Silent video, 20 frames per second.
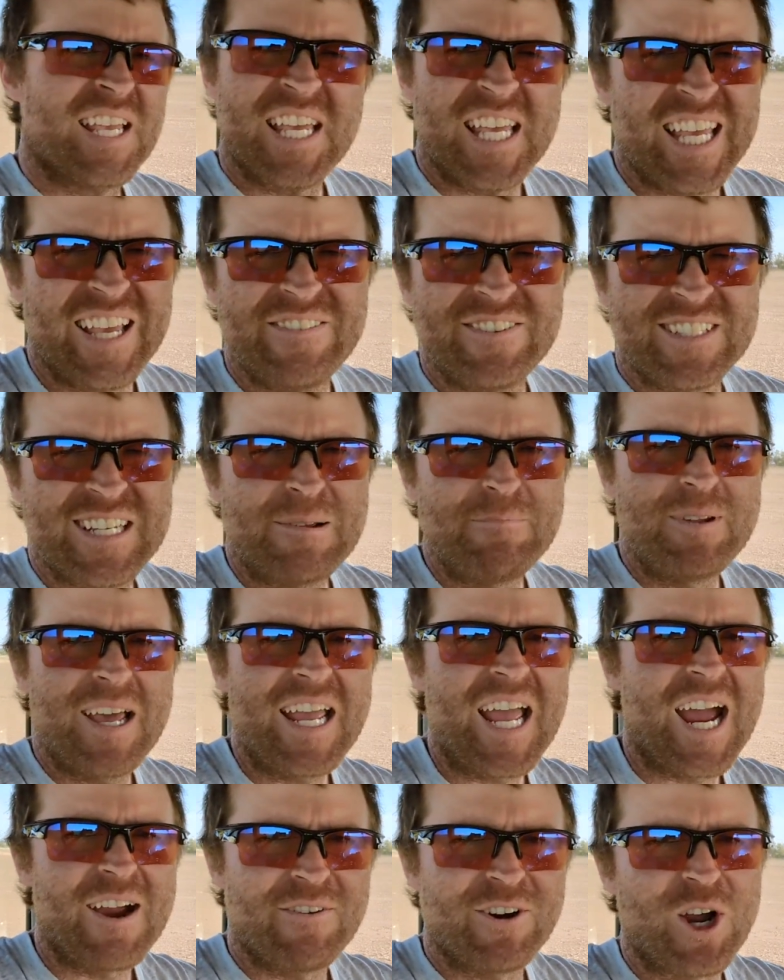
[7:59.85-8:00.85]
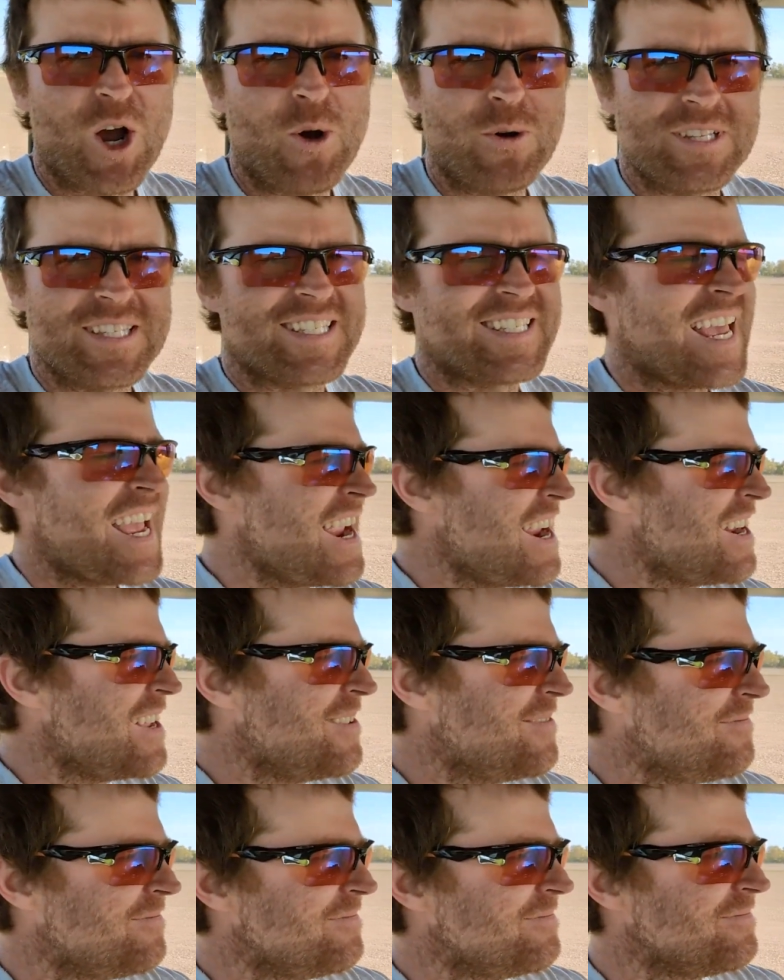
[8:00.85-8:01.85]
if someday I ever go insane,
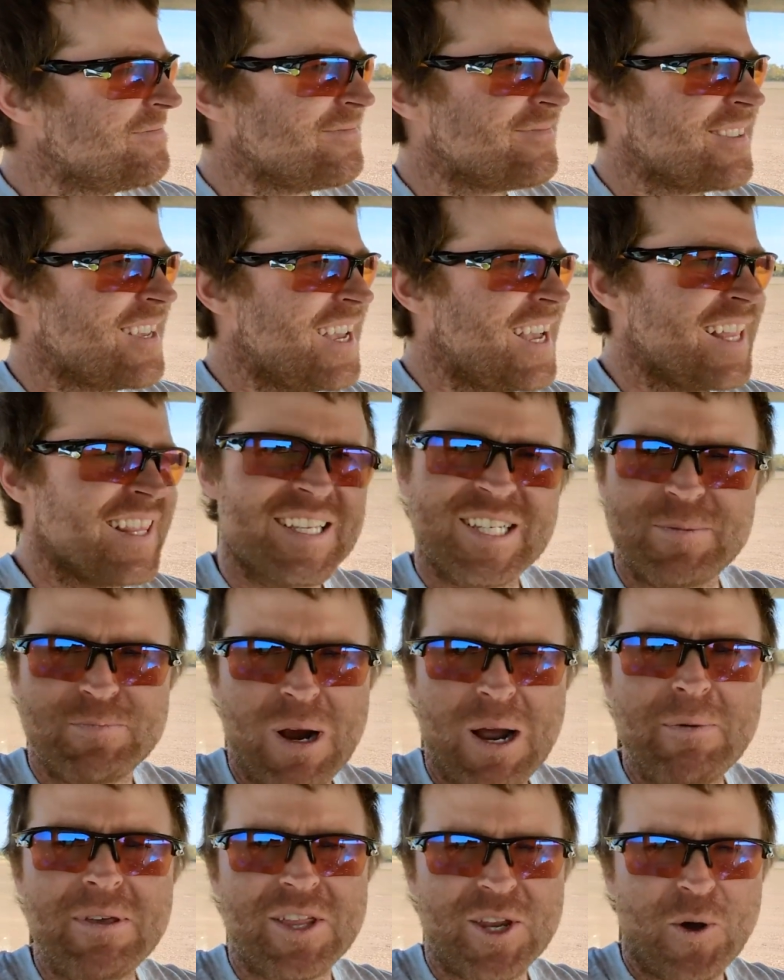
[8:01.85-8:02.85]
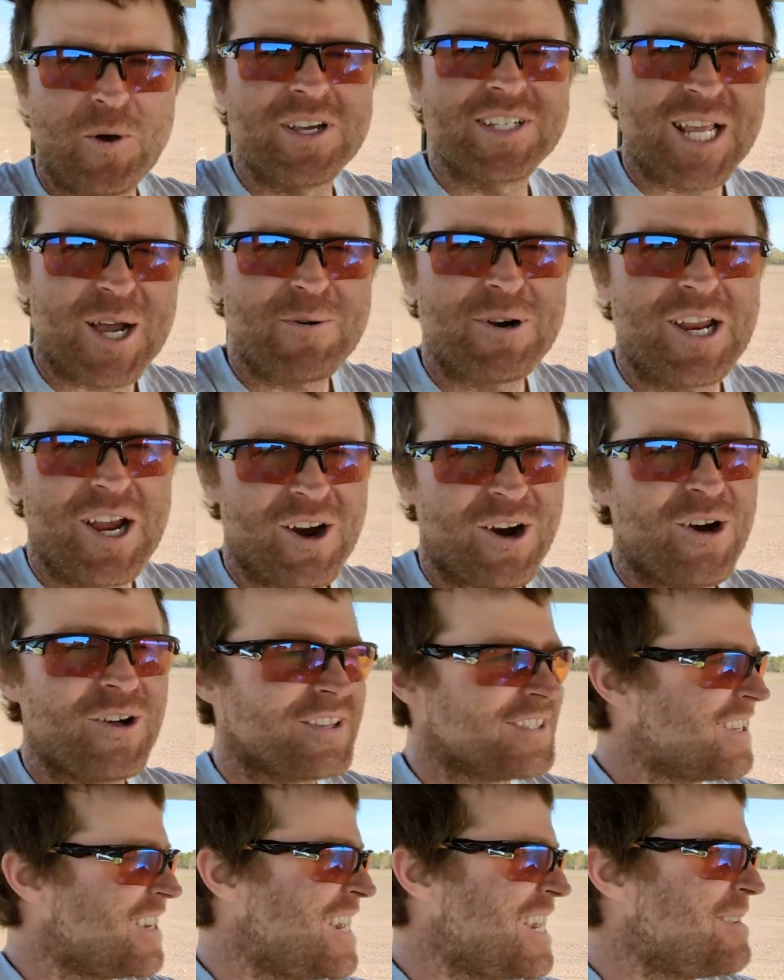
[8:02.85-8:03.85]
this is probably the noise I would hear all
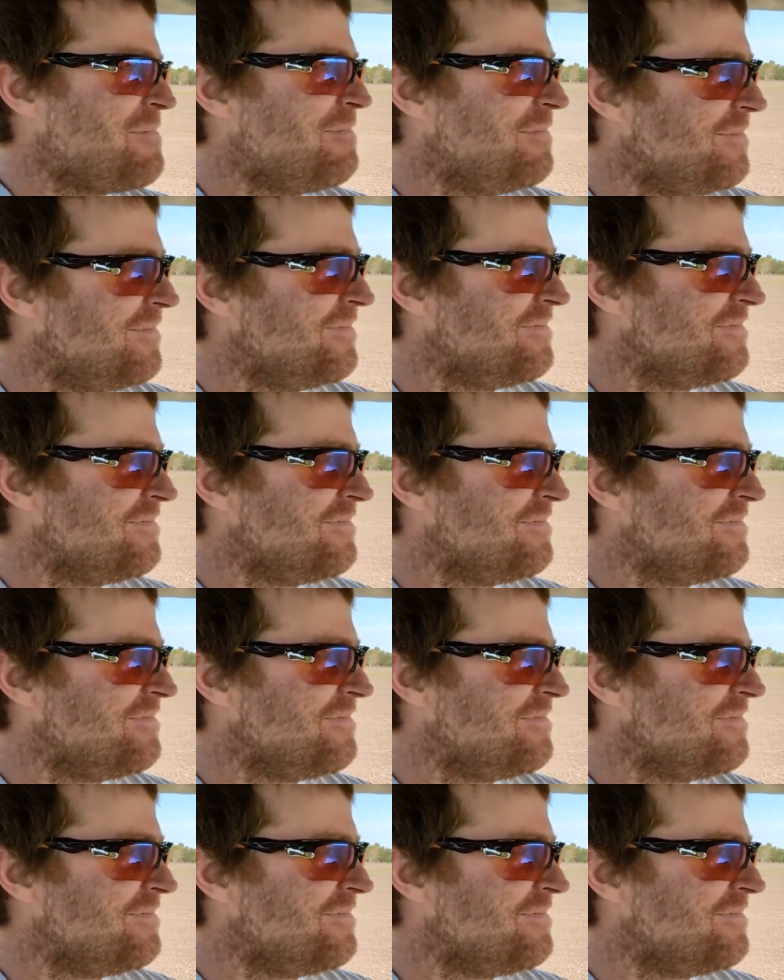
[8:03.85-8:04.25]
the time.